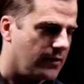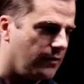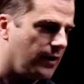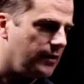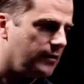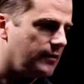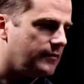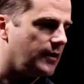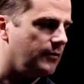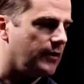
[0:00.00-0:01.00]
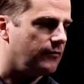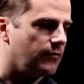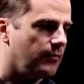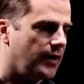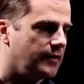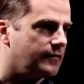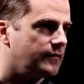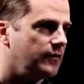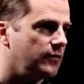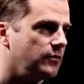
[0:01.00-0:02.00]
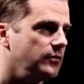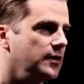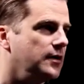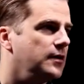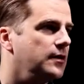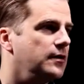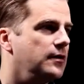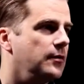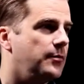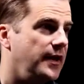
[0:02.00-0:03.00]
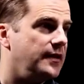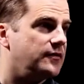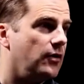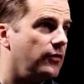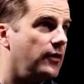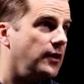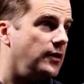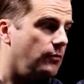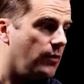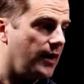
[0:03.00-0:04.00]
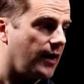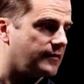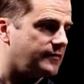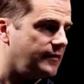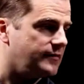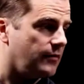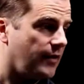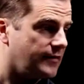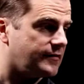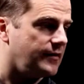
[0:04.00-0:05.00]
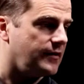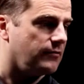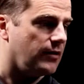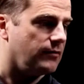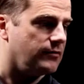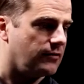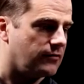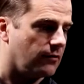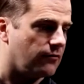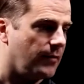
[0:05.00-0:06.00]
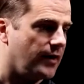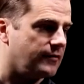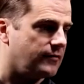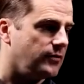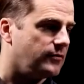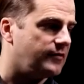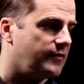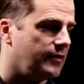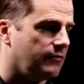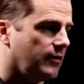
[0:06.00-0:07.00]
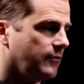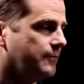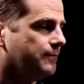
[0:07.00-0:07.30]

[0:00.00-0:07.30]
Well, it's going from minus 2. b is on the y-axis, so that's 0. So it's going from minus 2 to 0.